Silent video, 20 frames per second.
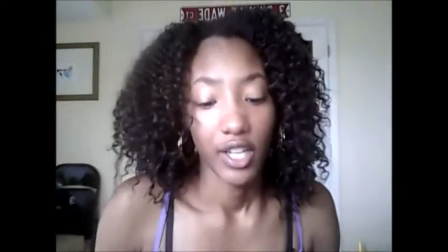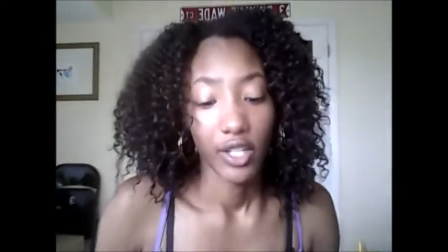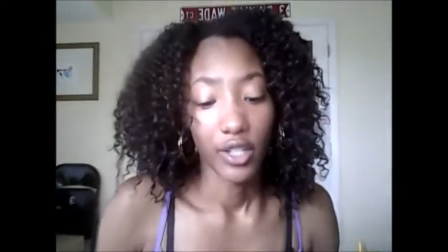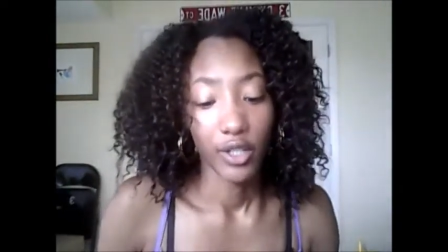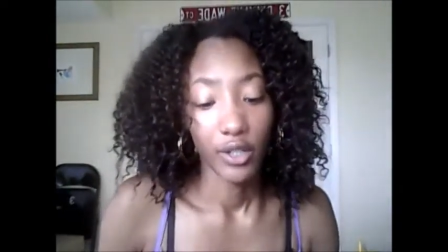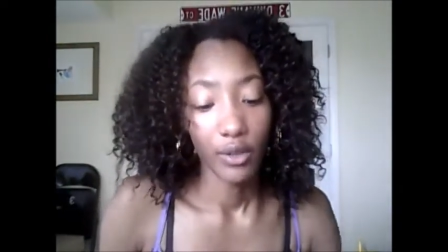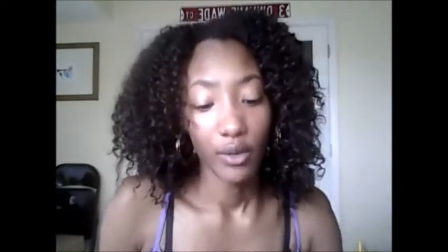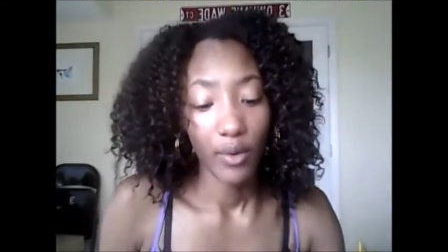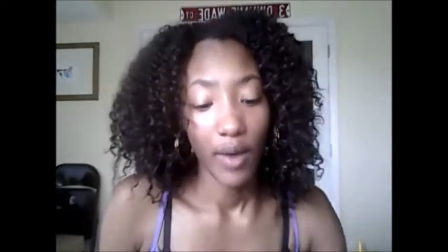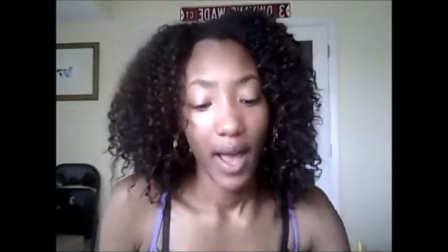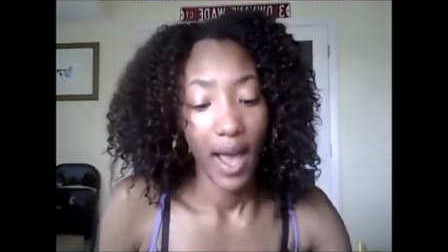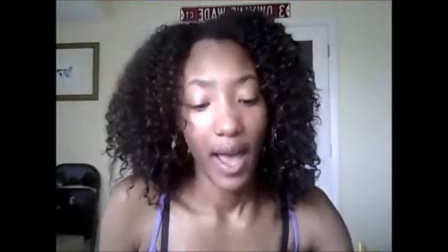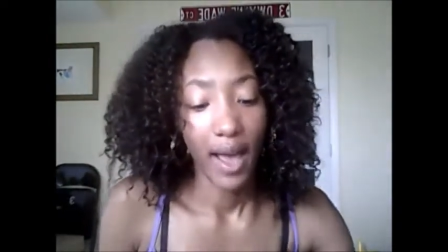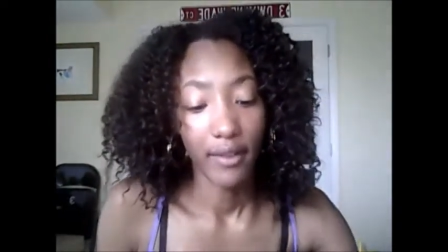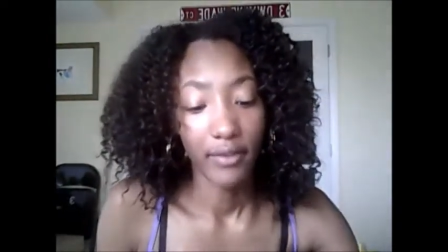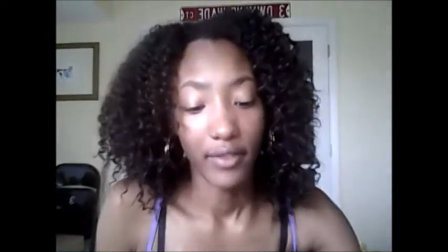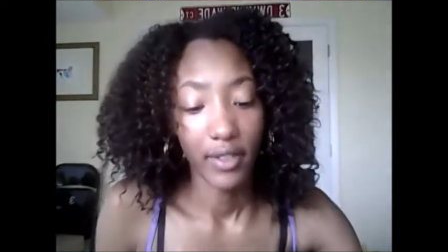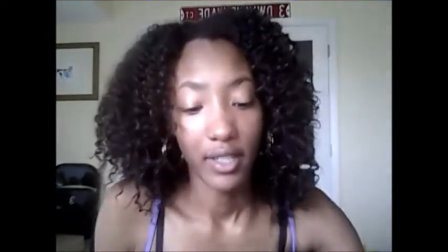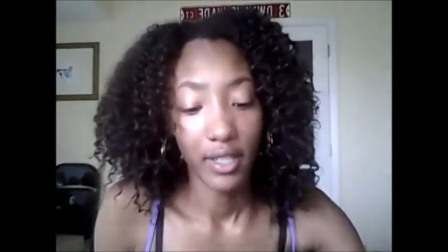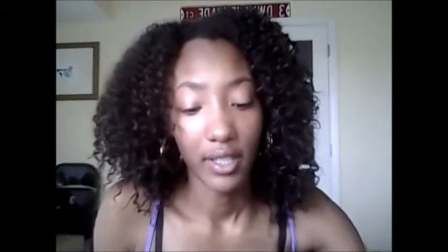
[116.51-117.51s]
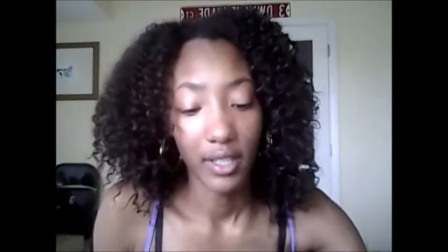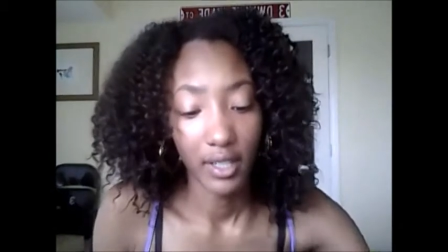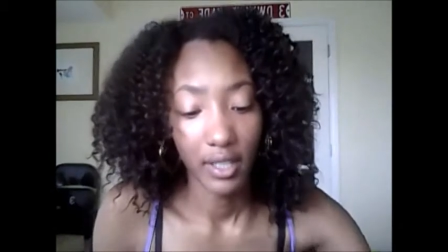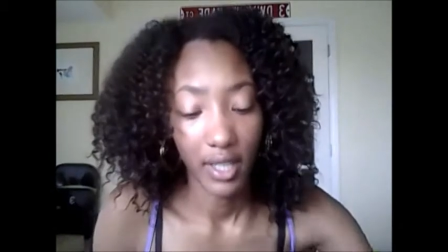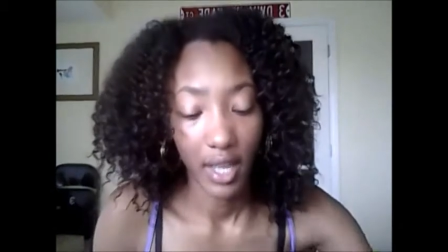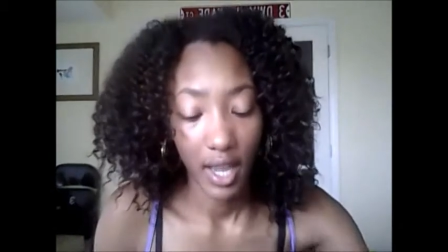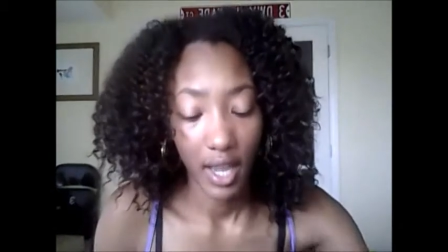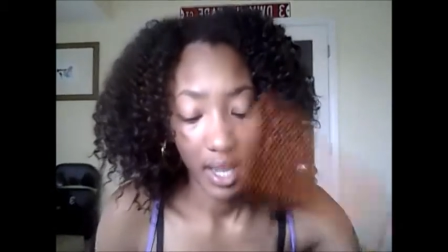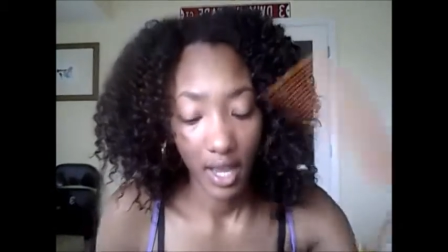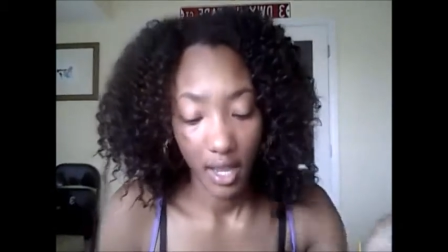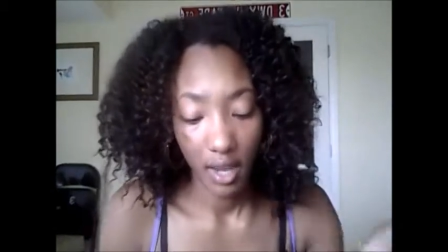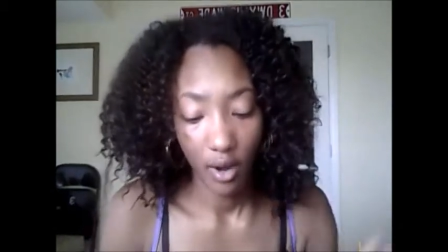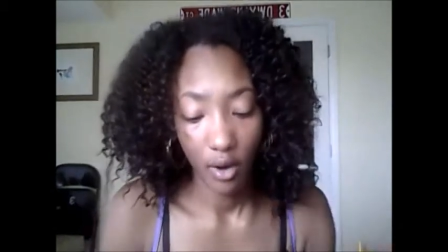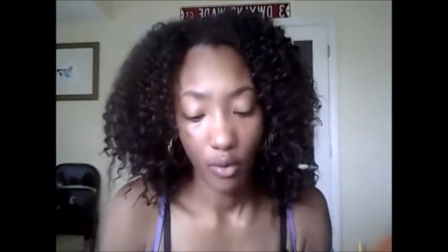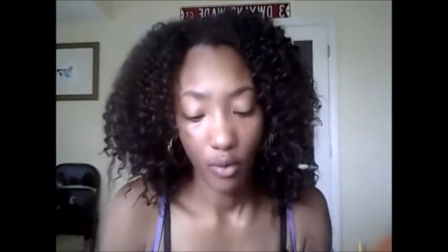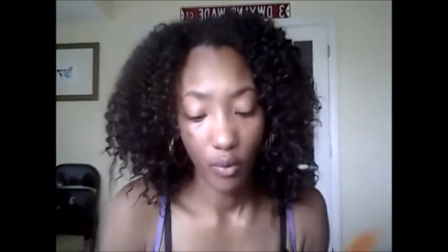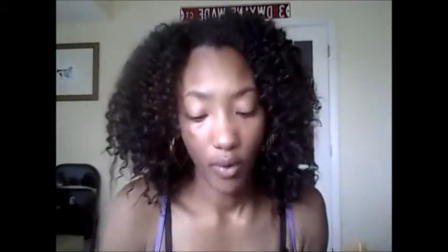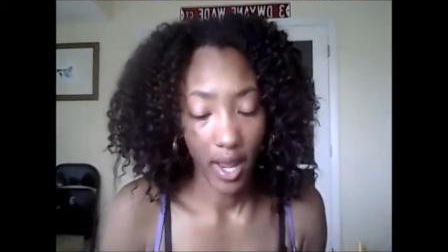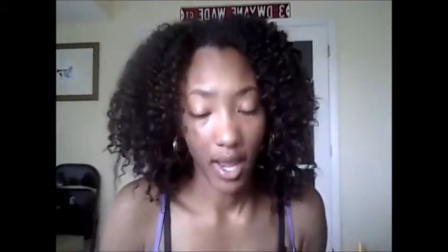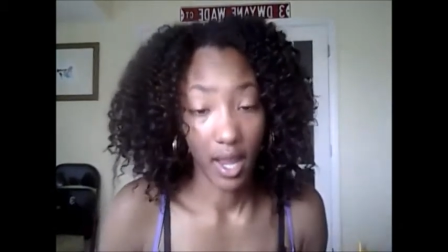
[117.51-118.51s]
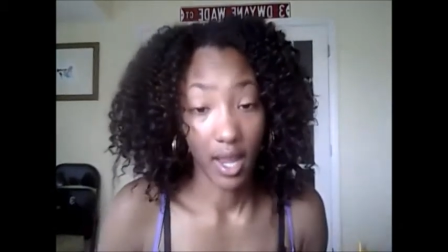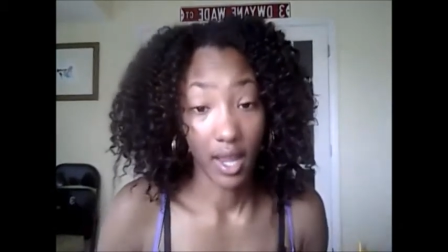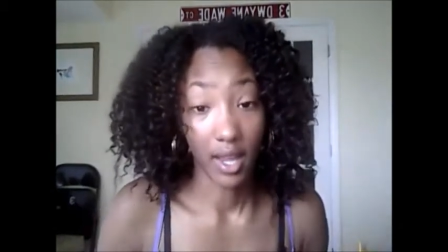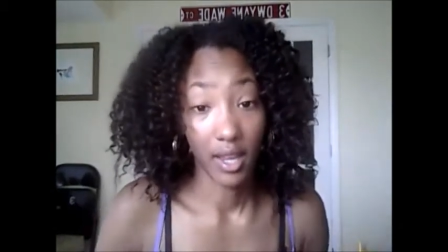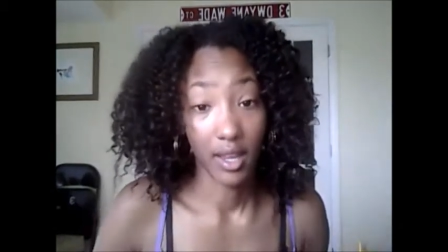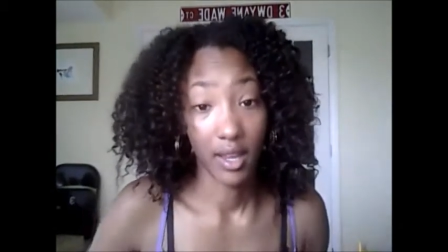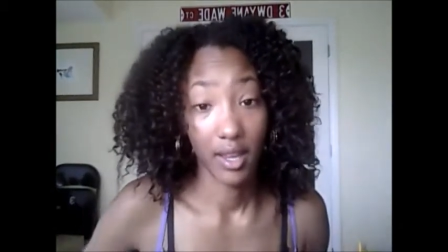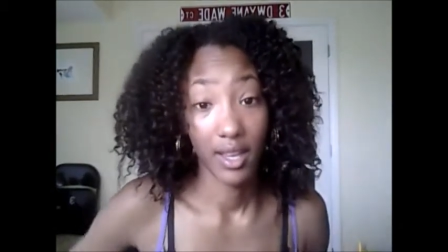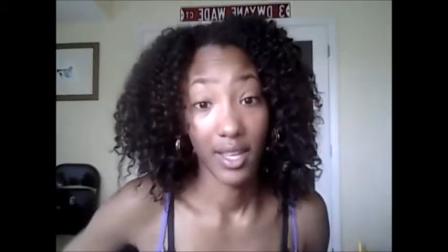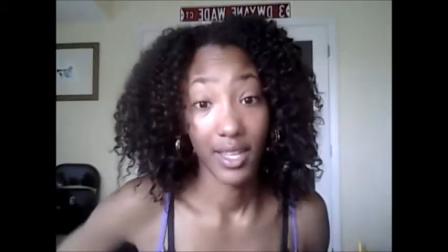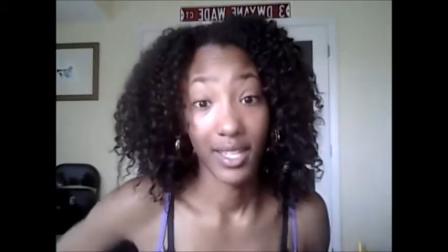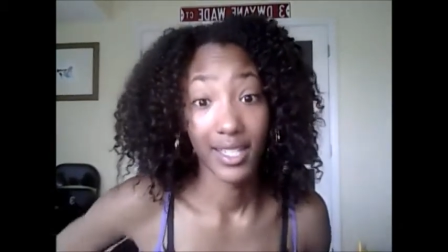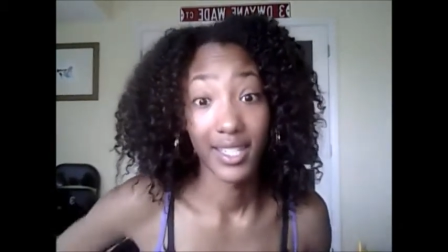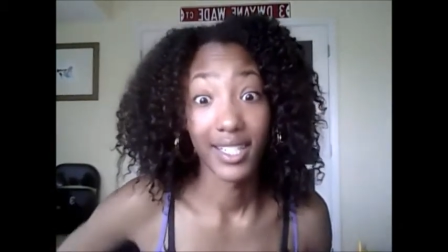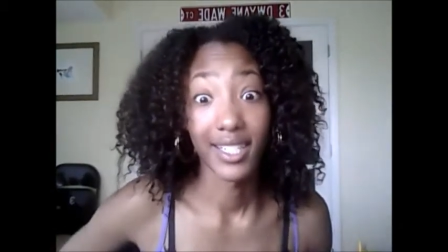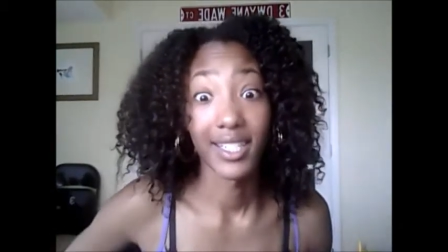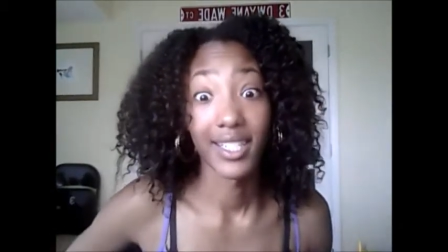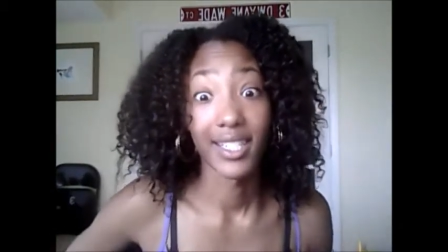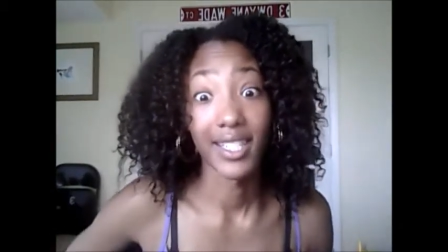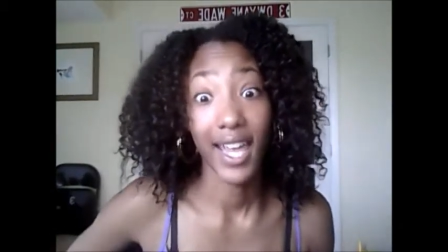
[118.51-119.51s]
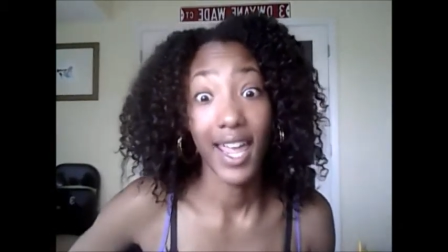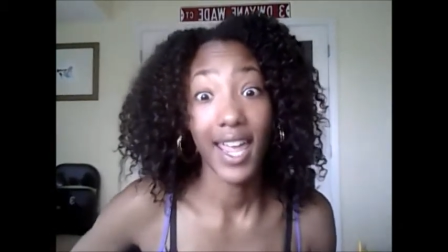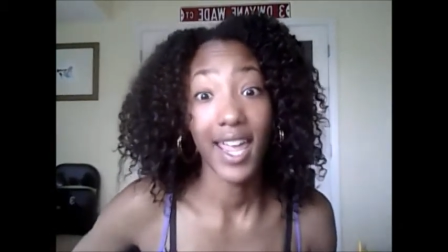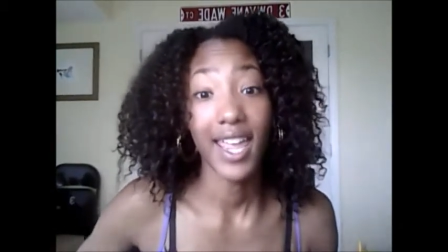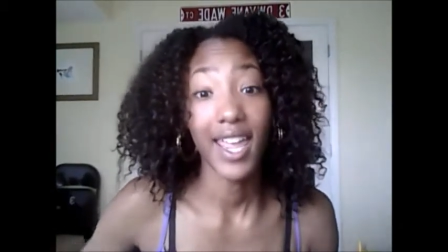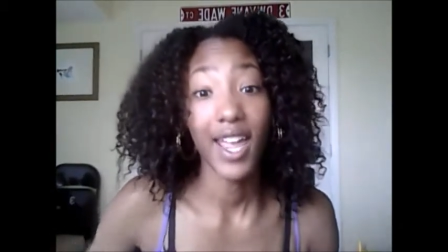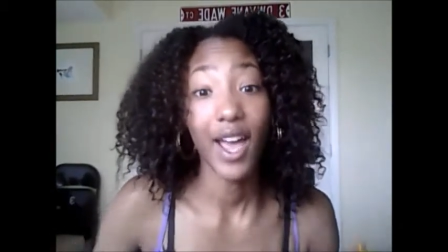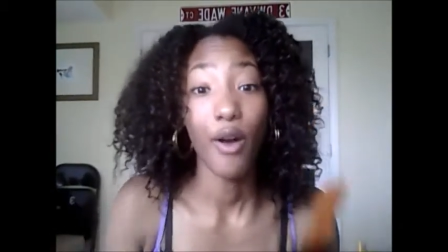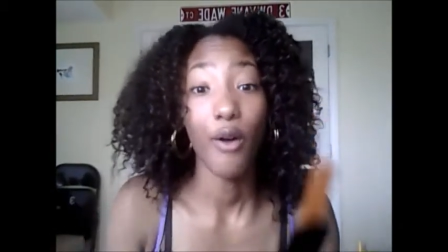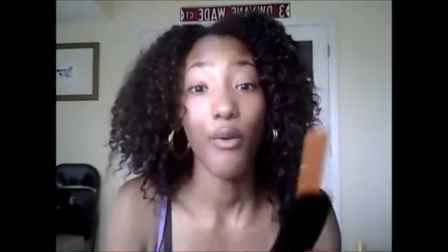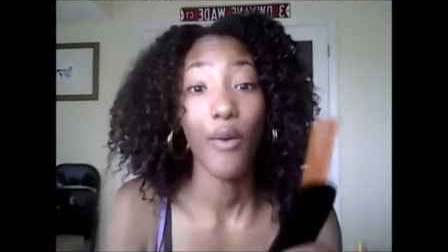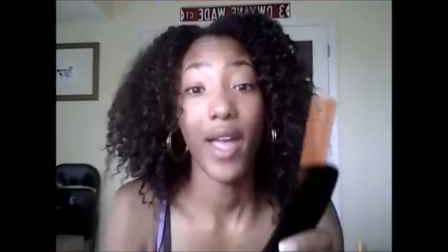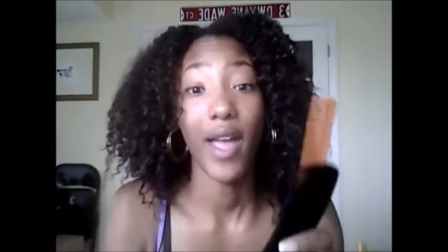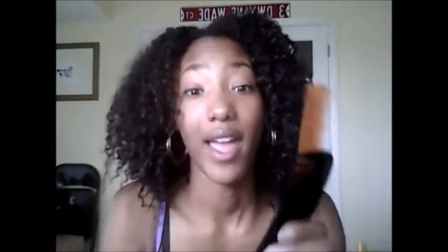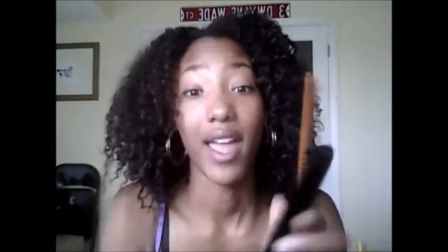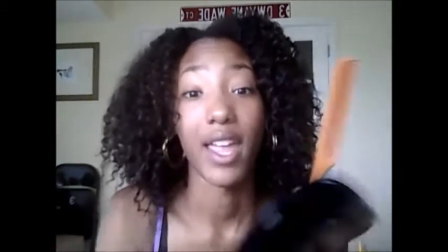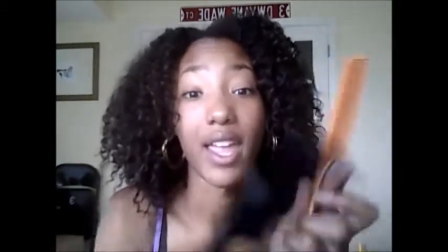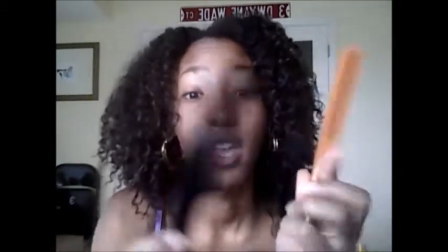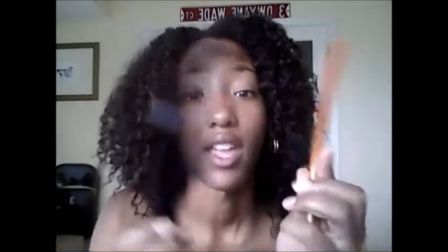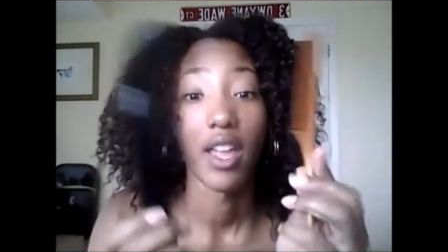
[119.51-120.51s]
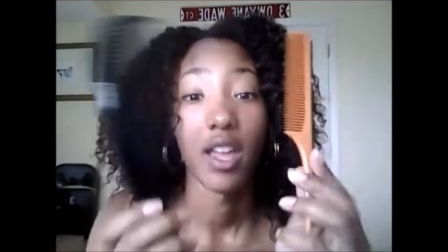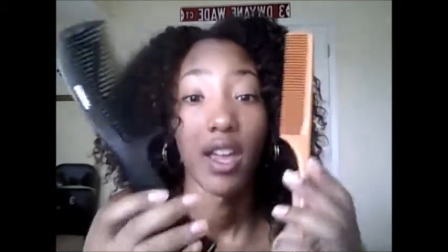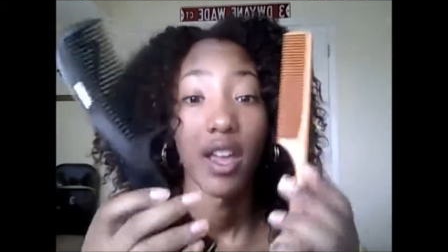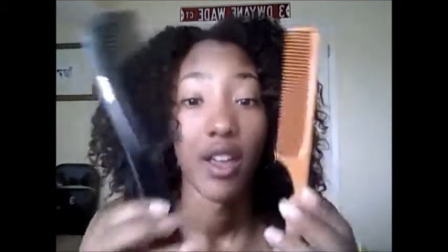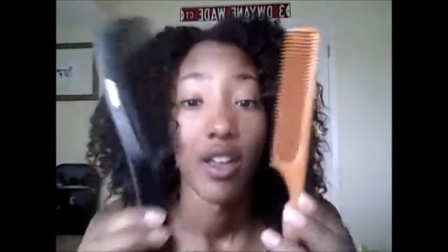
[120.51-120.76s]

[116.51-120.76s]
you have to stay away, stay away